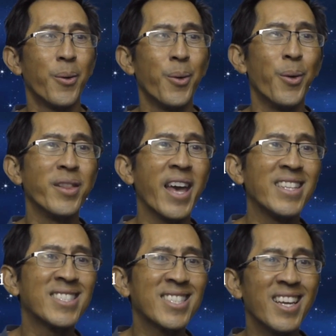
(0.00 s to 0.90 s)
When they had
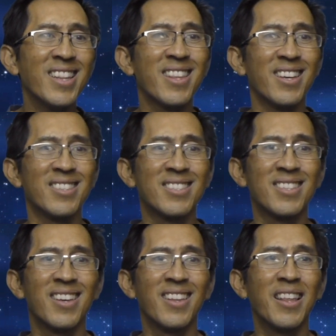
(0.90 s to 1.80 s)
seen this,
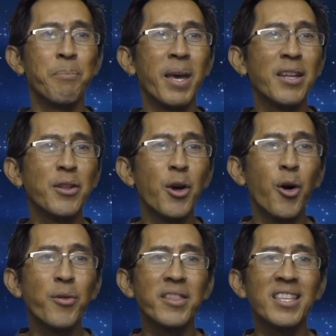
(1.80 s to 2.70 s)
they made
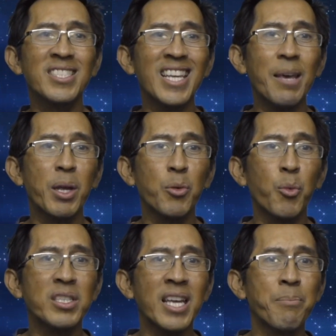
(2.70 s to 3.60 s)
known the statement
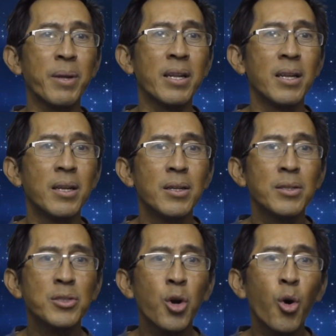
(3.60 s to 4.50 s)
which had been
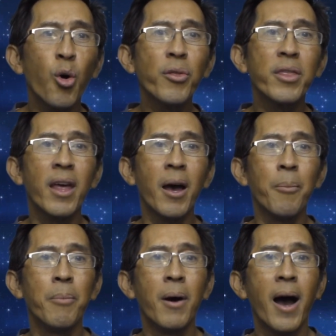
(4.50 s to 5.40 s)
told
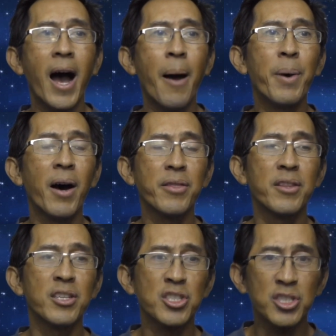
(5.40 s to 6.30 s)
them about
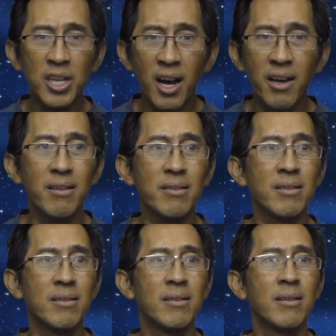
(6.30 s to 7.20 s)
this child.
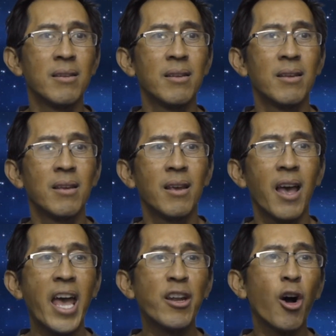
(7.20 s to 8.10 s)

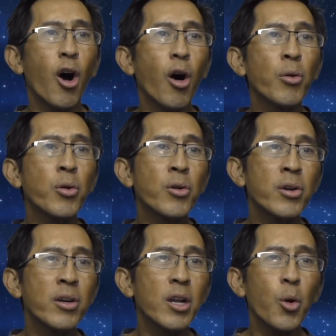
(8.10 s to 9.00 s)
And all who
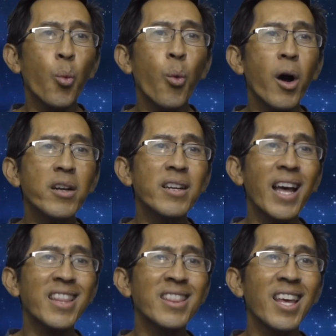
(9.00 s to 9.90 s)
heard it wondered
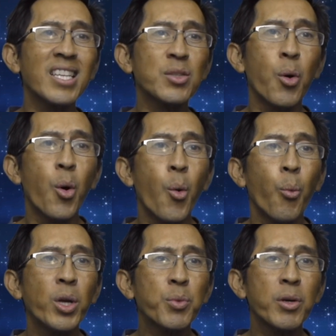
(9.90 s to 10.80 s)
at the things
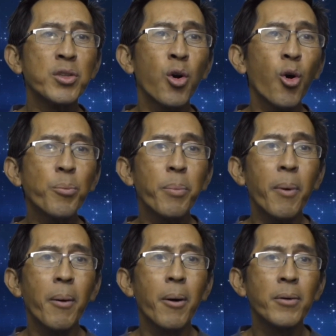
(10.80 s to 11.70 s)
which were told,
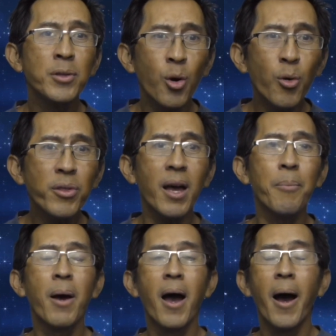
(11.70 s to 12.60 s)
told them
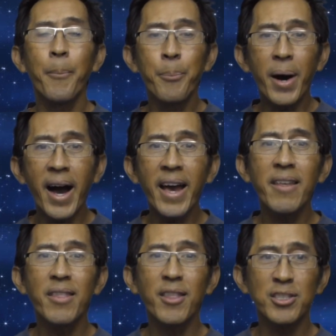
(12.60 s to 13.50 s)

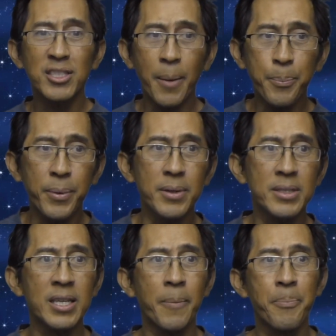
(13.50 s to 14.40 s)
by the shepherds.